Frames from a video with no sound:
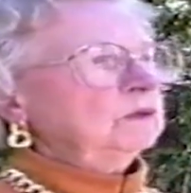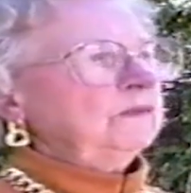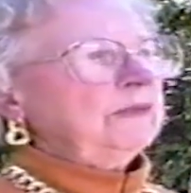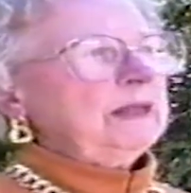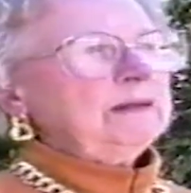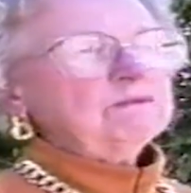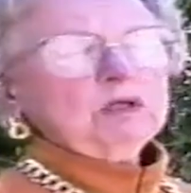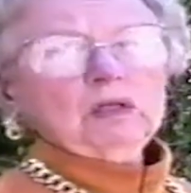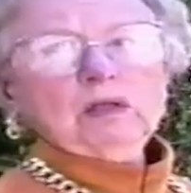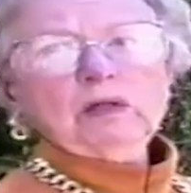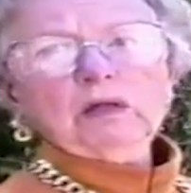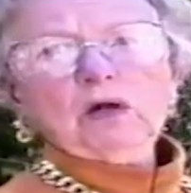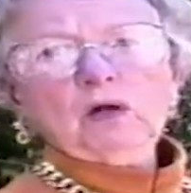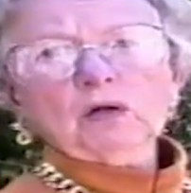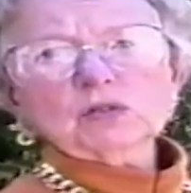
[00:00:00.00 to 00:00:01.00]
they have a lot
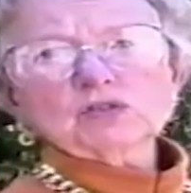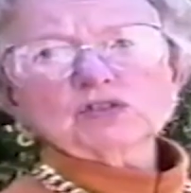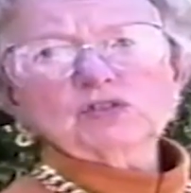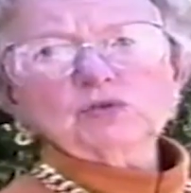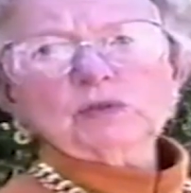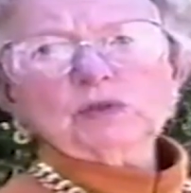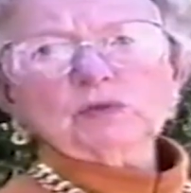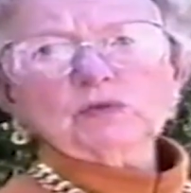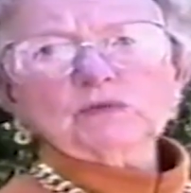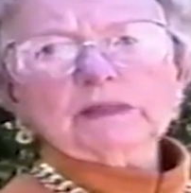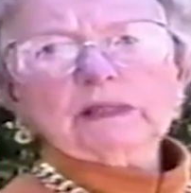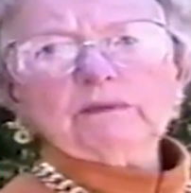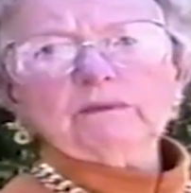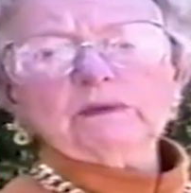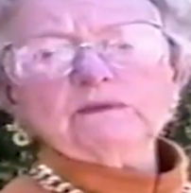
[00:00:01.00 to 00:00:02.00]
of art studios
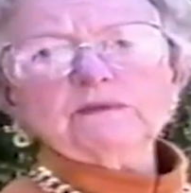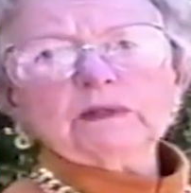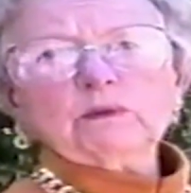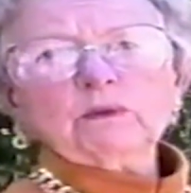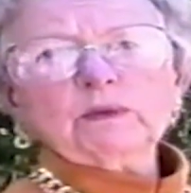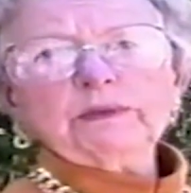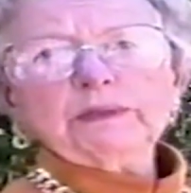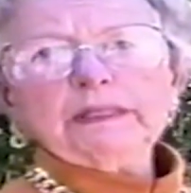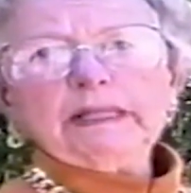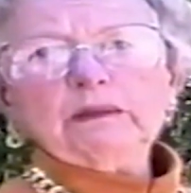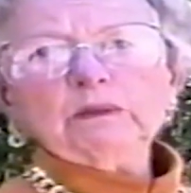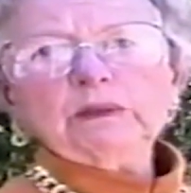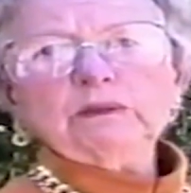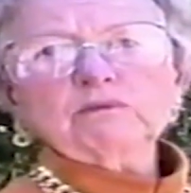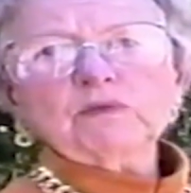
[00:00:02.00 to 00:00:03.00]
out in this area now
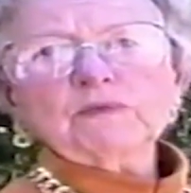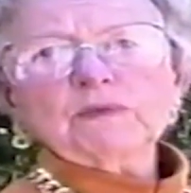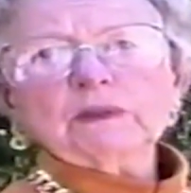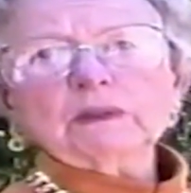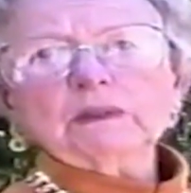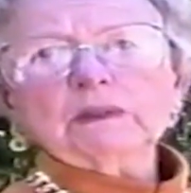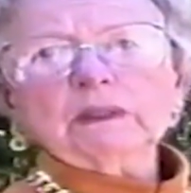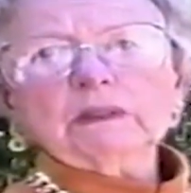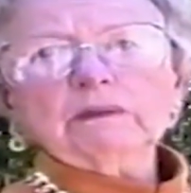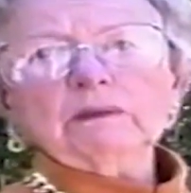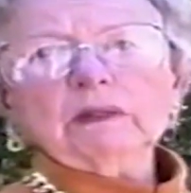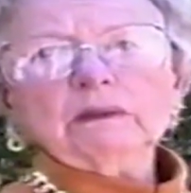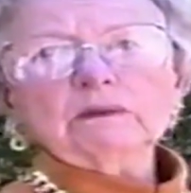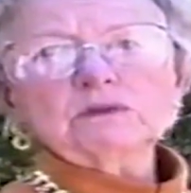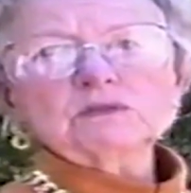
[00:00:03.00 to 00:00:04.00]
and everything, and
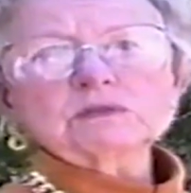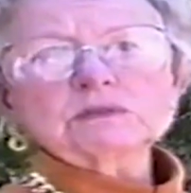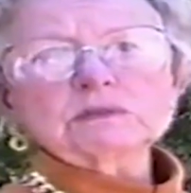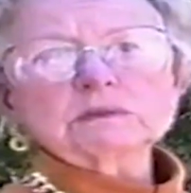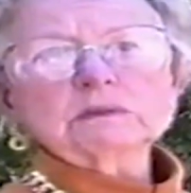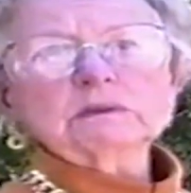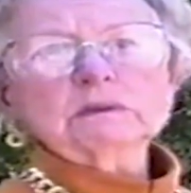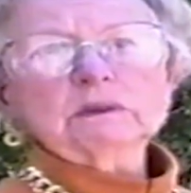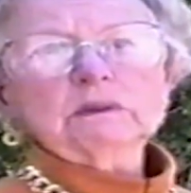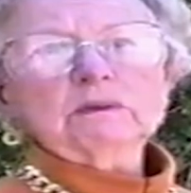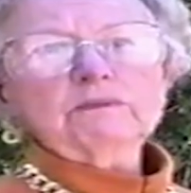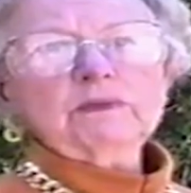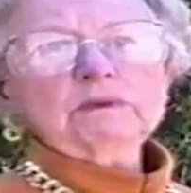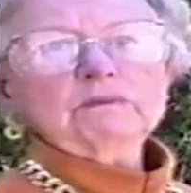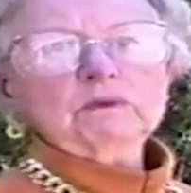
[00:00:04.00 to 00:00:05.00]
I just
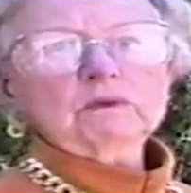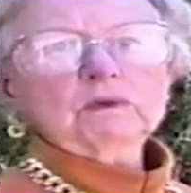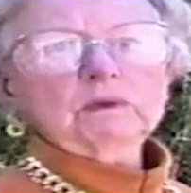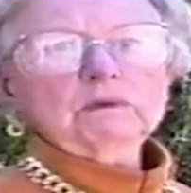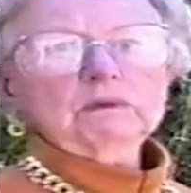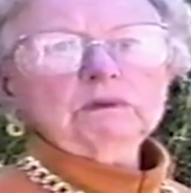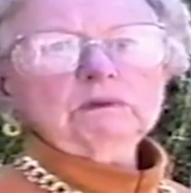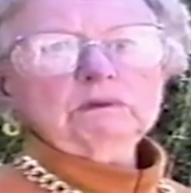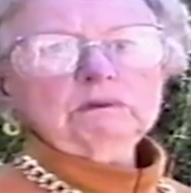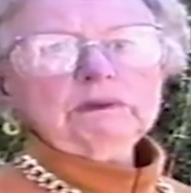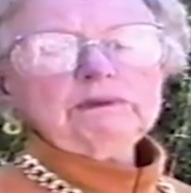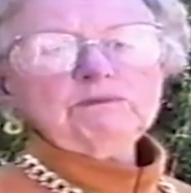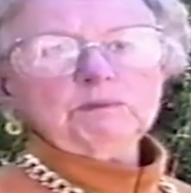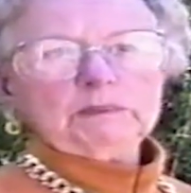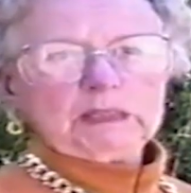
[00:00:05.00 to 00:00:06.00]
think they're going to
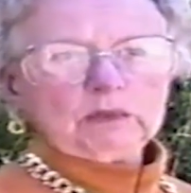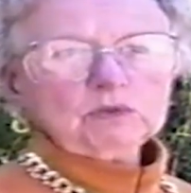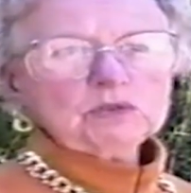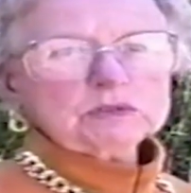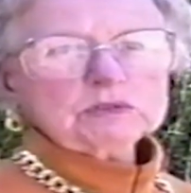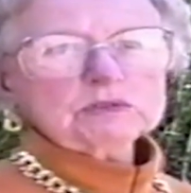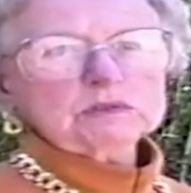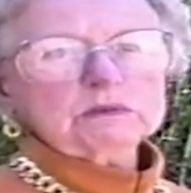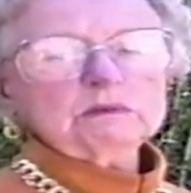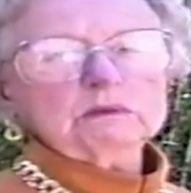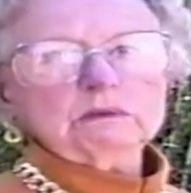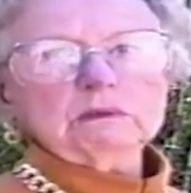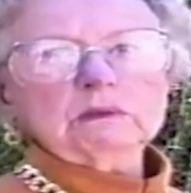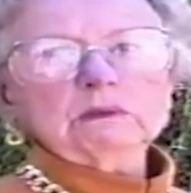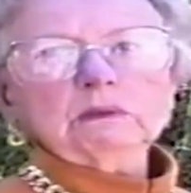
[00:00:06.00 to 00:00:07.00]
leave them there just
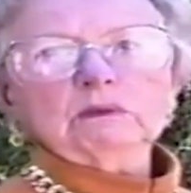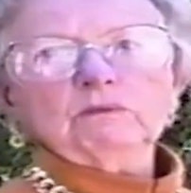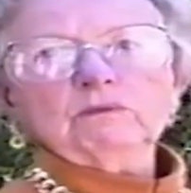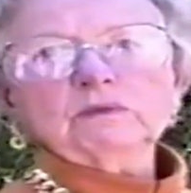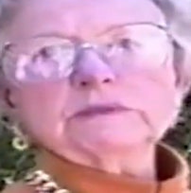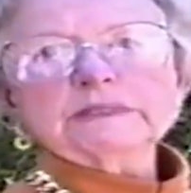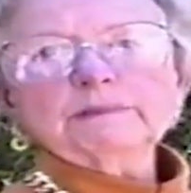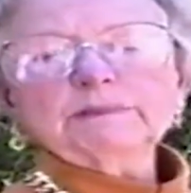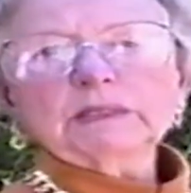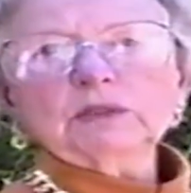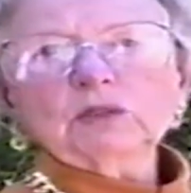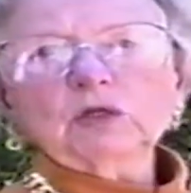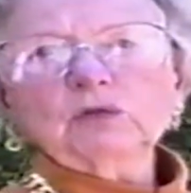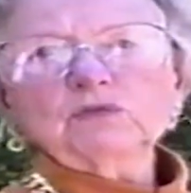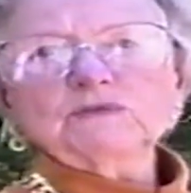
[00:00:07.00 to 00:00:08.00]
for something to
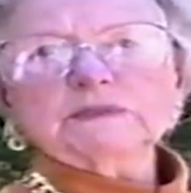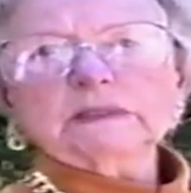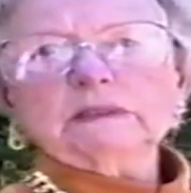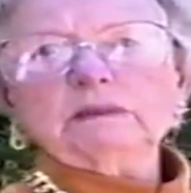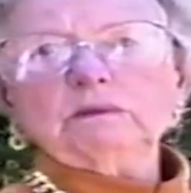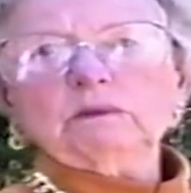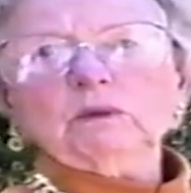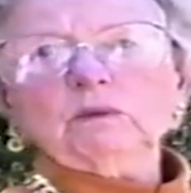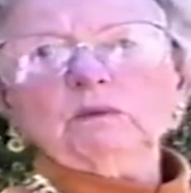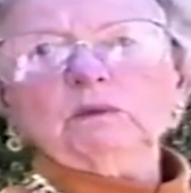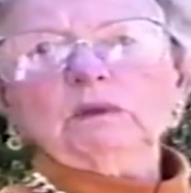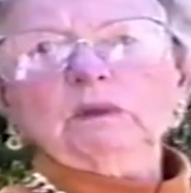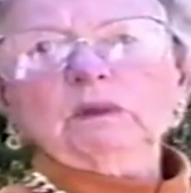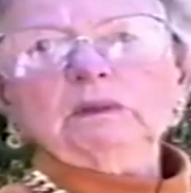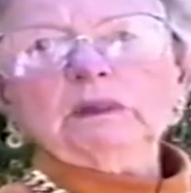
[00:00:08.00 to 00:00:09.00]
go see. You know,
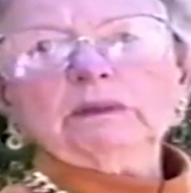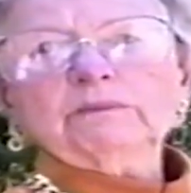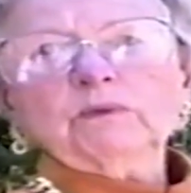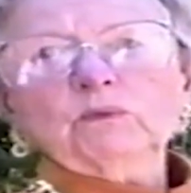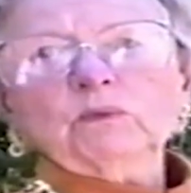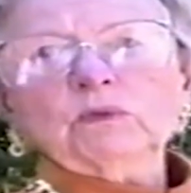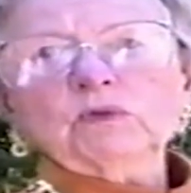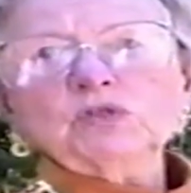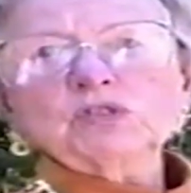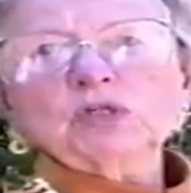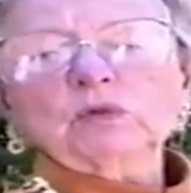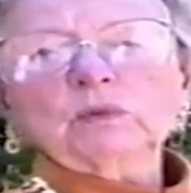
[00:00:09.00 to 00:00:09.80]
like the Orange Show